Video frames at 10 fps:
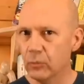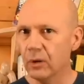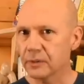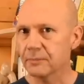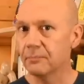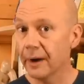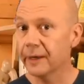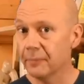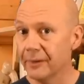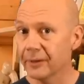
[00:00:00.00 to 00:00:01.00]
was a
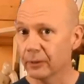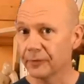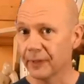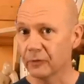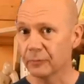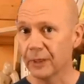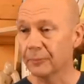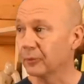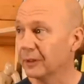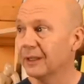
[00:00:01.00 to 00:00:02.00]
minor miracle for those
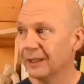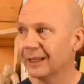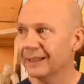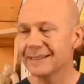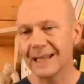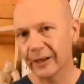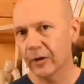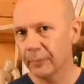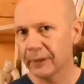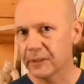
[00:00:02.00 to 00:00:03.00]
people, at least
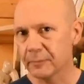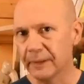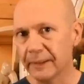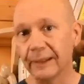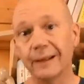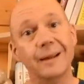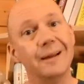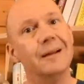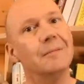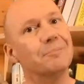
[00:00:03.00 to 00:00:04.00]
economically speaking.
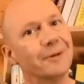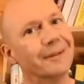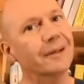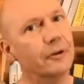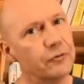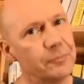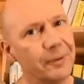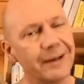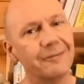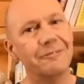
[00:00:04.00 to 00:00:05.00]
But the country
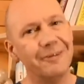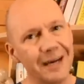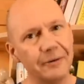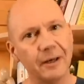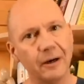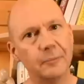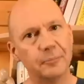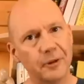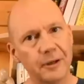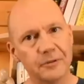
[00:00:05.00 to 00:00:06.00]
paid a very high
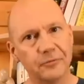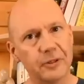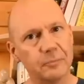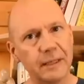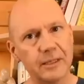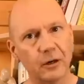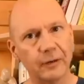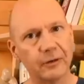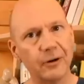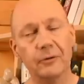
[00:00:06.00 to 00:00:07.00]
price for its
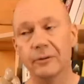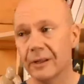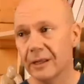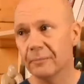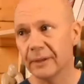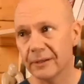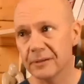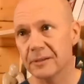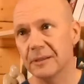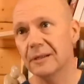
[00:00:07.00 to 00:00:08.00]
meteoric growth,
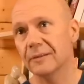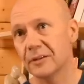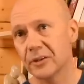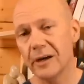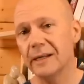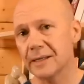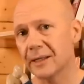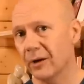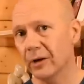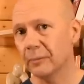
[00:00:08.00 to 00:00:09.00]
because the Chinese
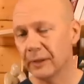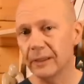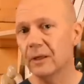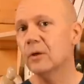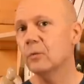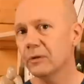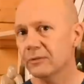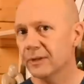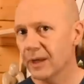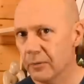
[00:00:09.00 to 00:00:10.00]
economy
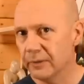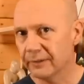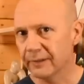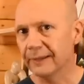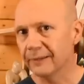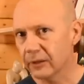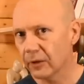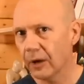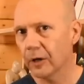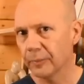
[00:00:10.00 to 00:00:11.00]
wasn't the only thing that
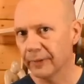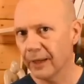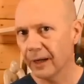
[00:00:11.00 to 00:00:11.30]
got opened